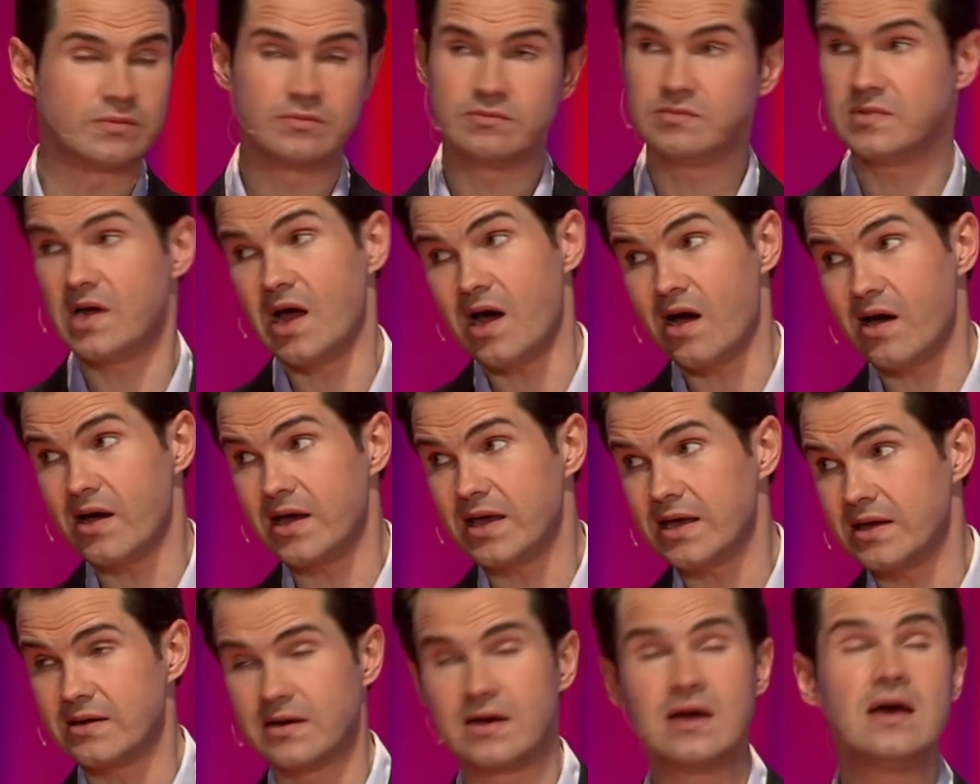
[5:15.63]
night,
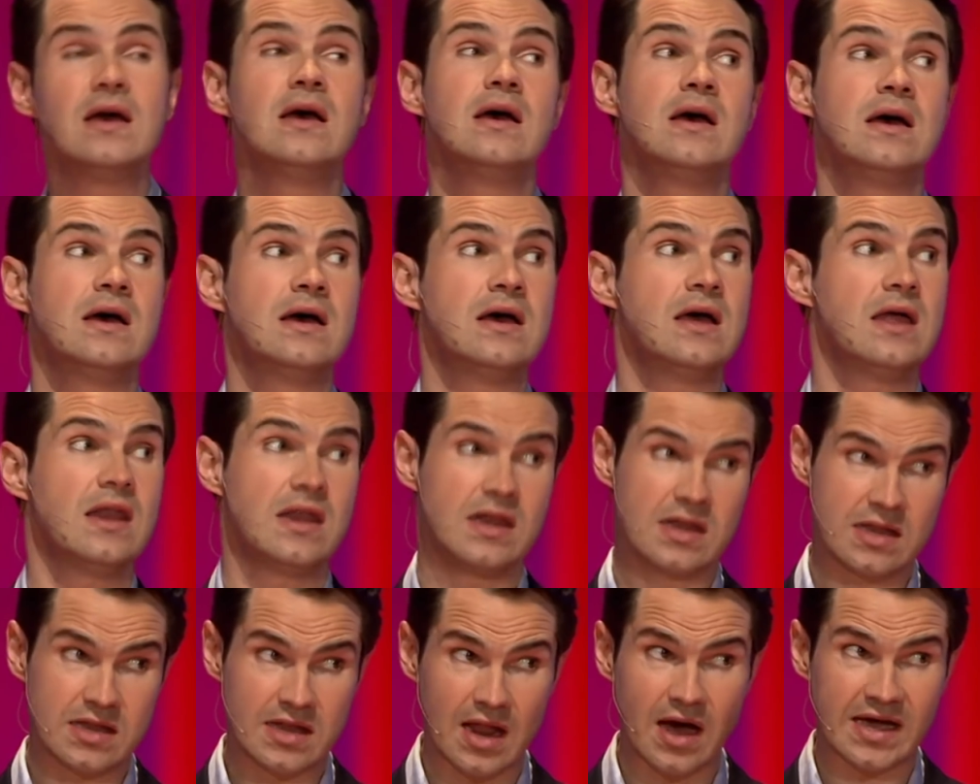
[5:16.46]

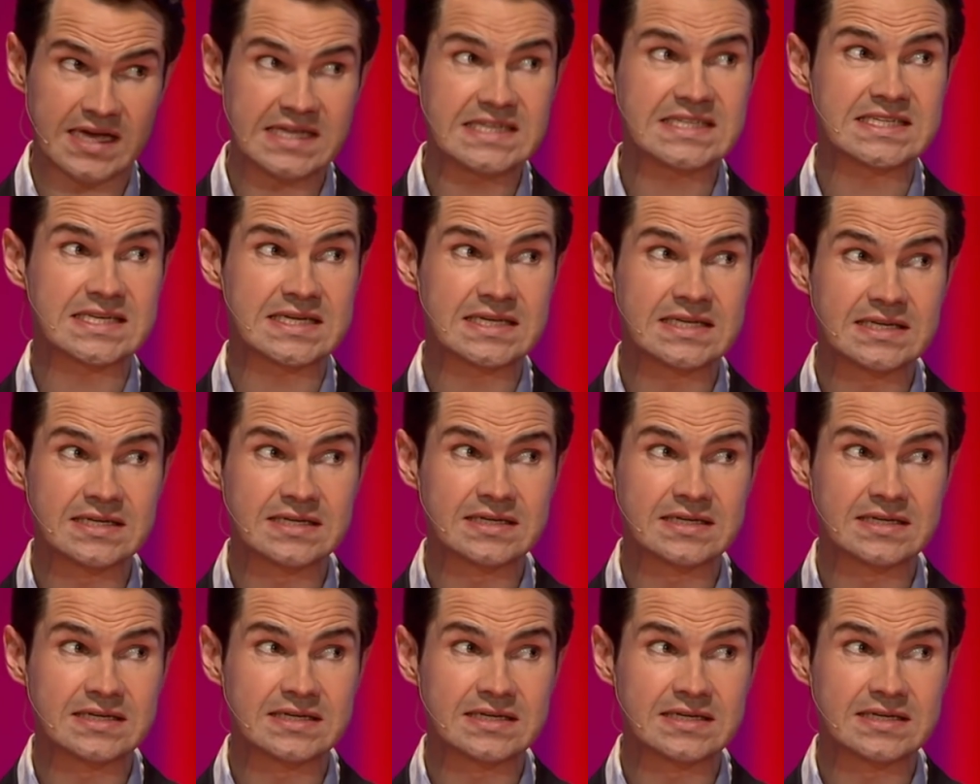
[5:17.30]
night.